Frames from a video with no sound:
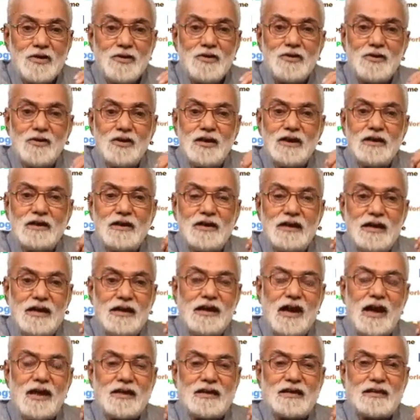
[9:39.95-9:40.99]
You know, in
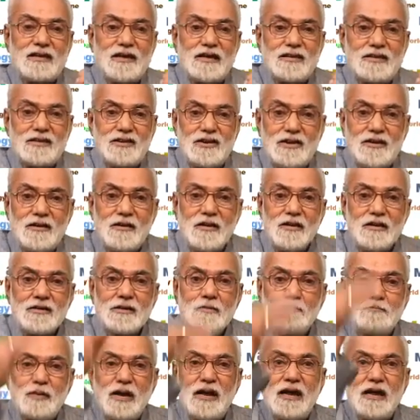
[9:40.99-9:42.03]
Greek architecture,
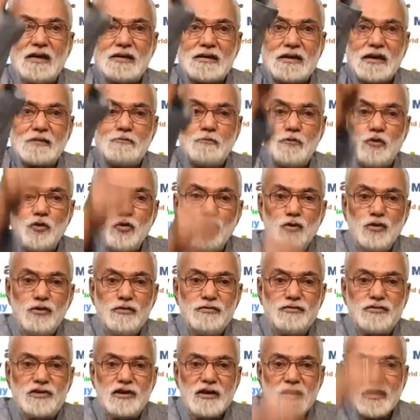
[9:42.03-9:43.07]
the pillars have
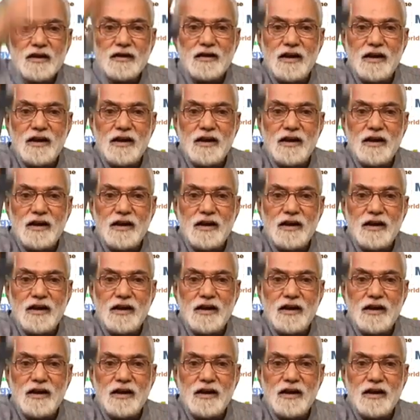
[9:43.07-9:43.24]
grooves